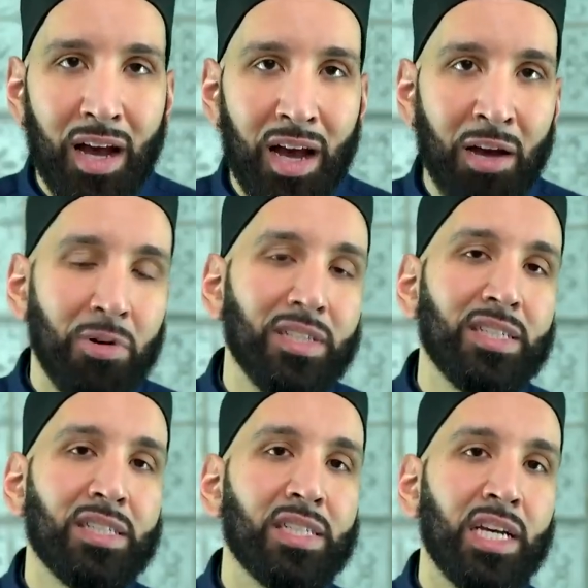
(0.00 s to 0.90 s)
I want to
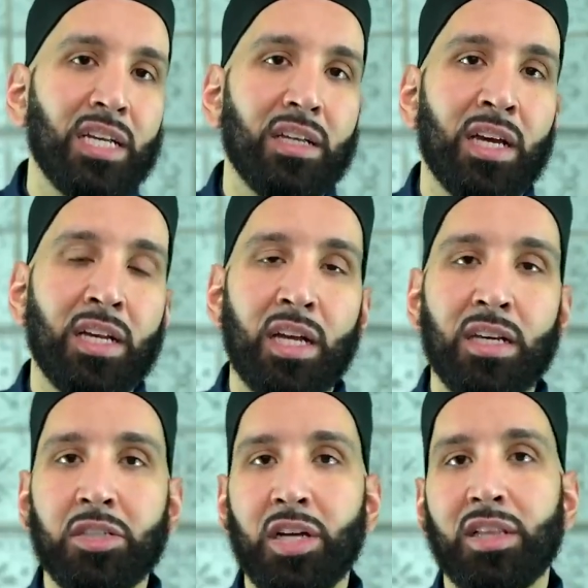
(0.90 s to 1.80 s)
say, and
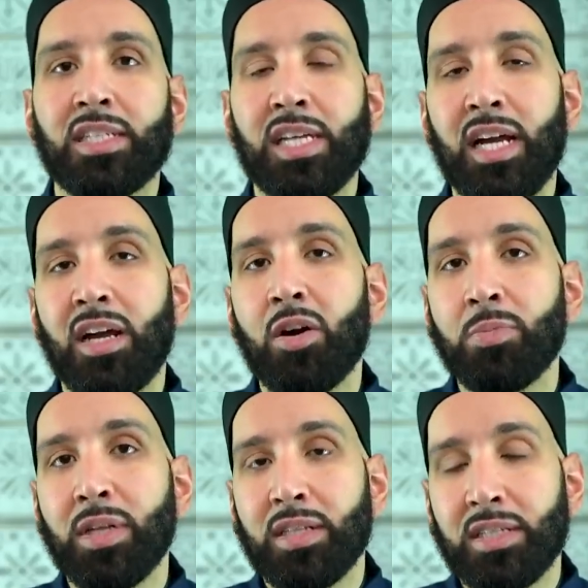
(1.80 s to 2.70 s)
inshallah ta'ala, I hope
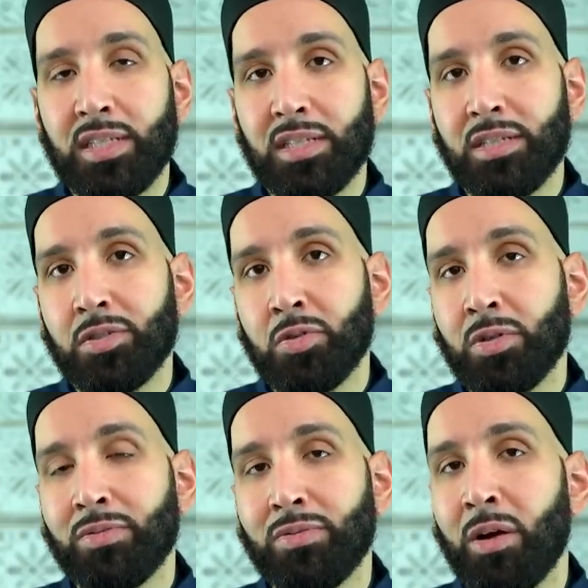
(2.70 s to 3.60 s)
that this is sort
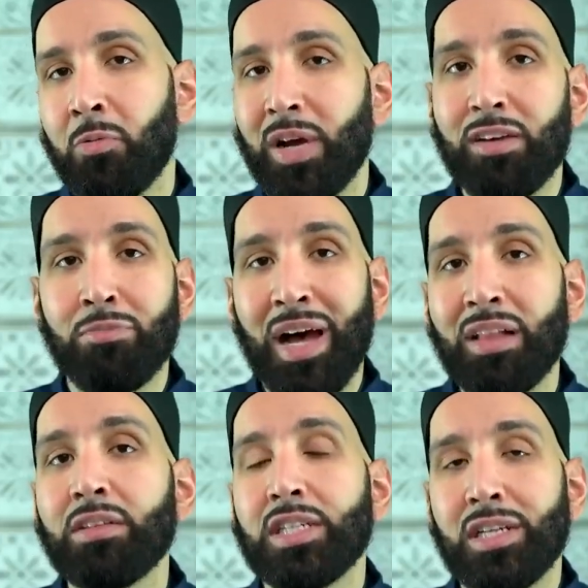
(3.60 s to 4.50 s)
of a way of
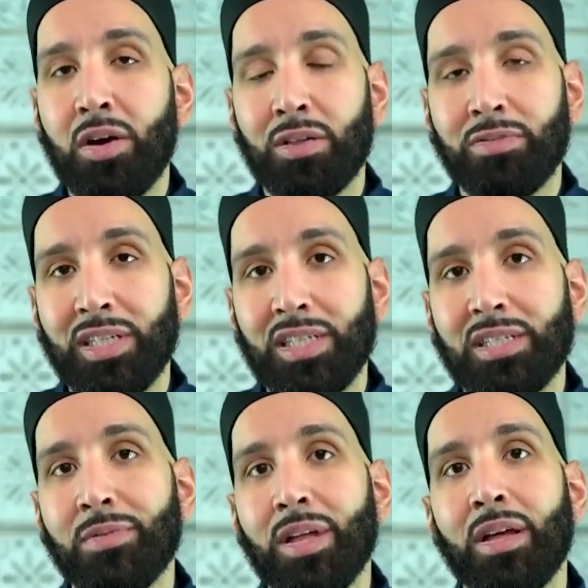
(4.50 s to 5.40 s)
balancing all of this,
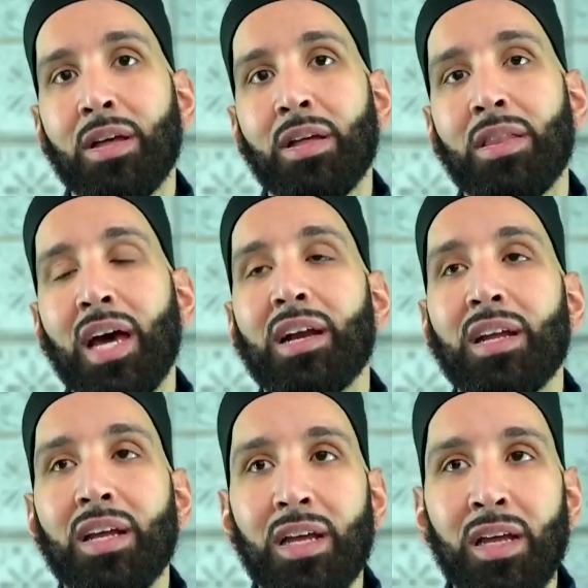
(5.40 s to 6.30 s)
that
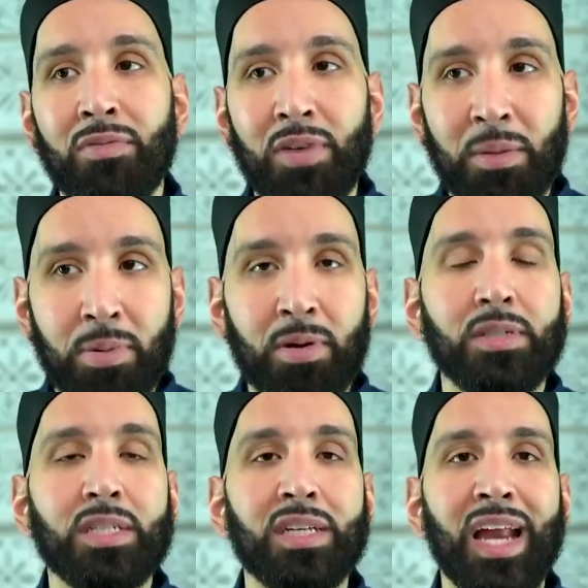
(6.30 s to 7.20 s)
if a
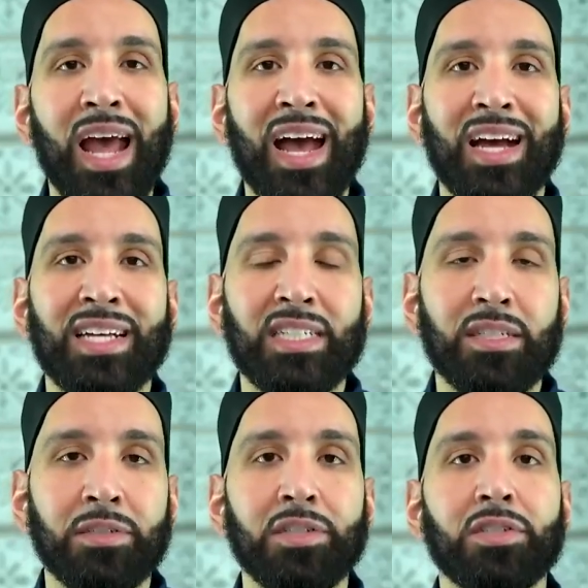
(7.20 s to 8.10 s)
person has
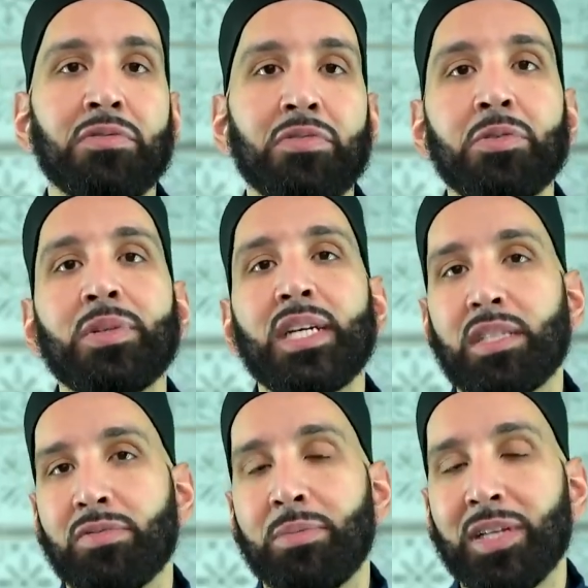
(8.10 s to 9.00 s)
just a few days
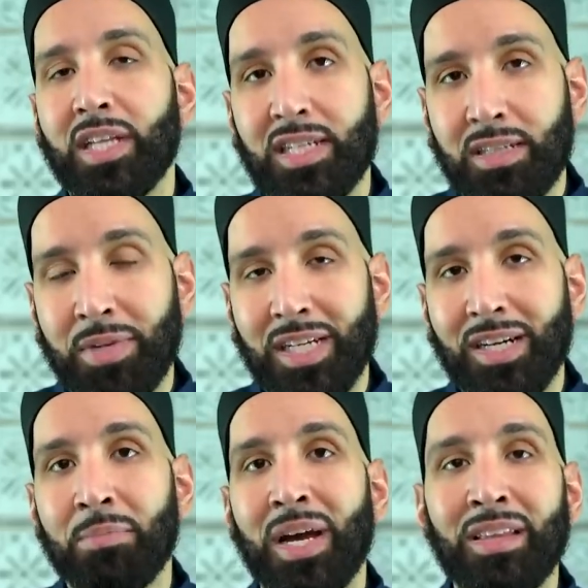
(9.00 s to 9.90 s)
of Ramadan to make
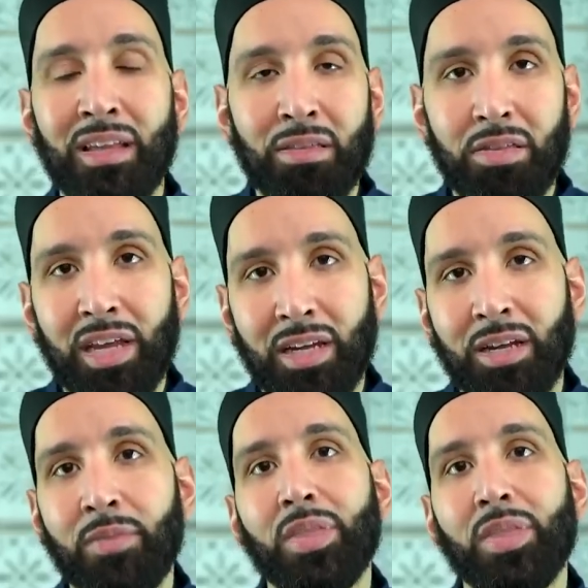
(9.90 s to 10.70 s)
up, and they think